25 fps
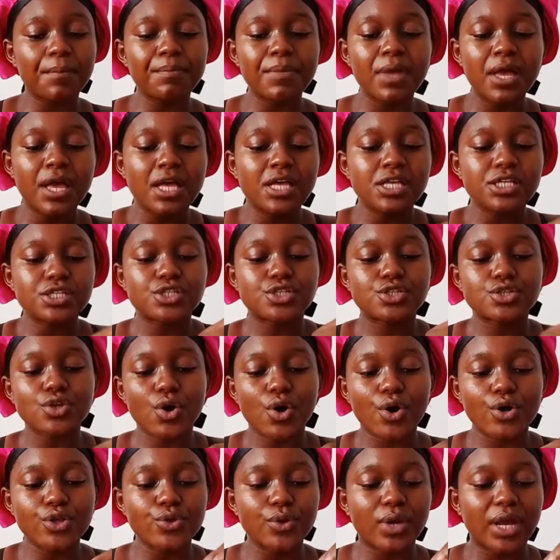
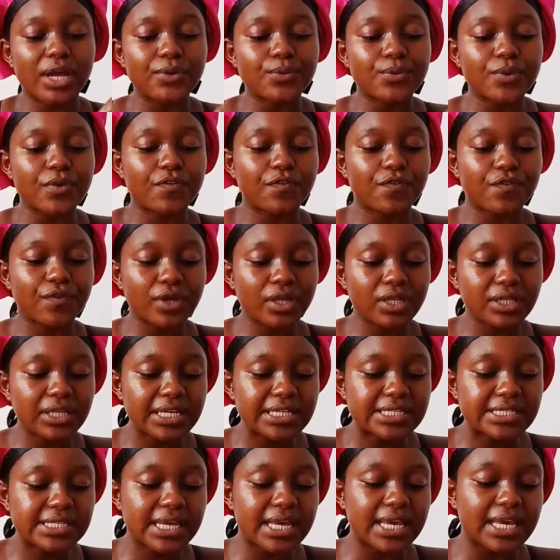So you can refill
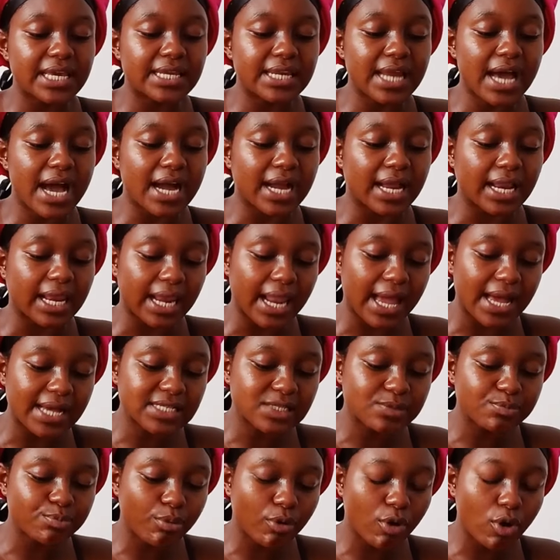it in a
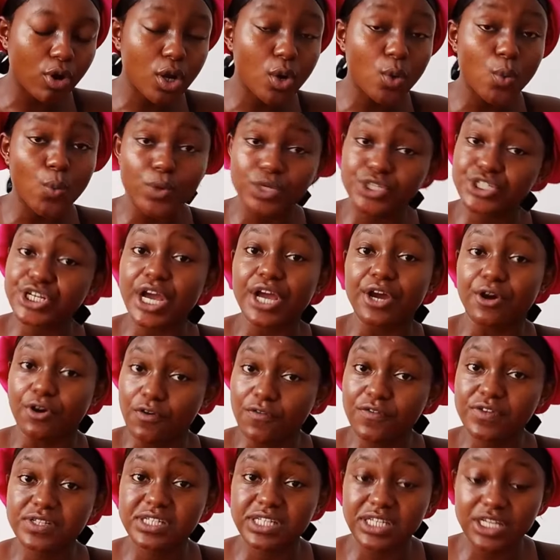glass bowl, which I
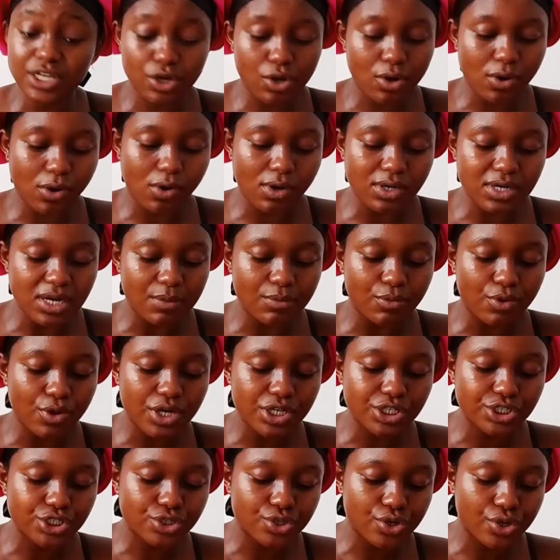obviously got. I'm
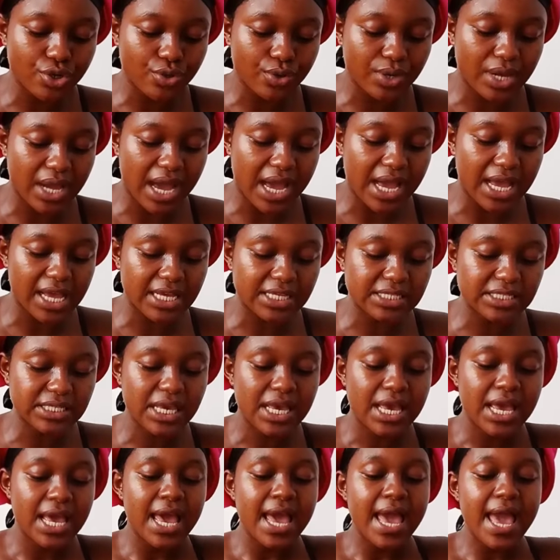gonna show you
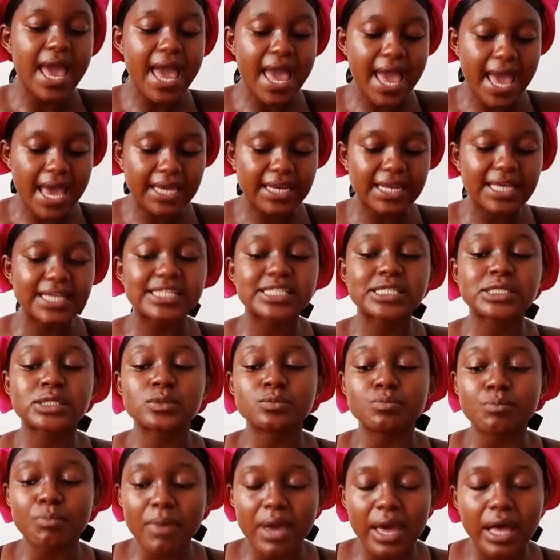guys, and it
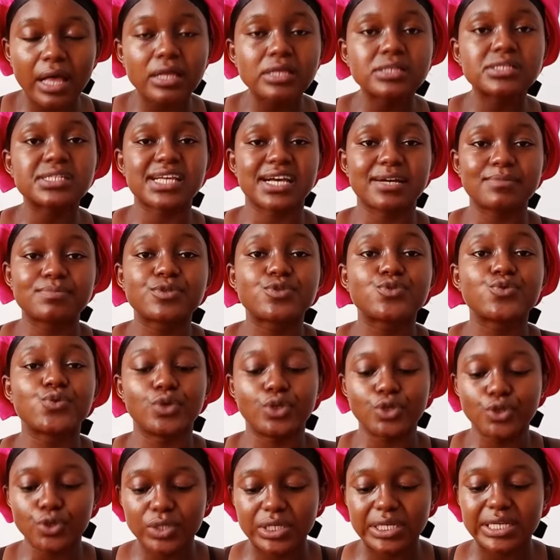smells
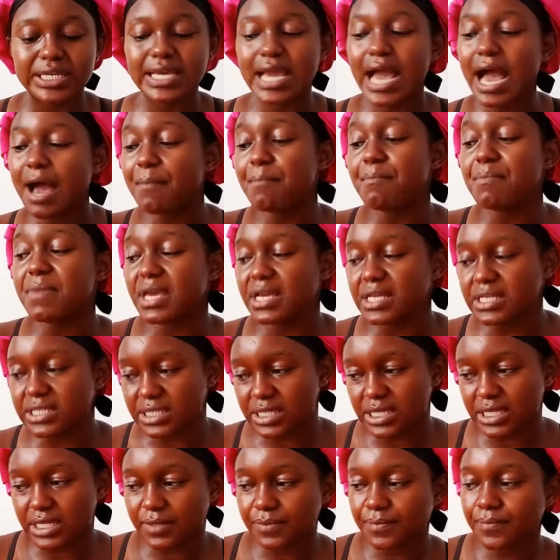absolutely
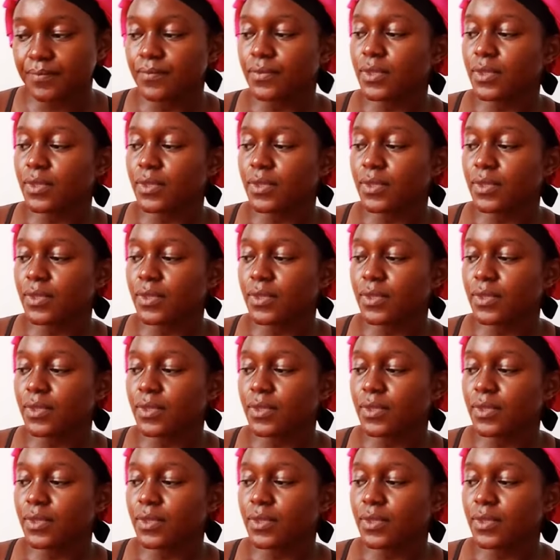amazing.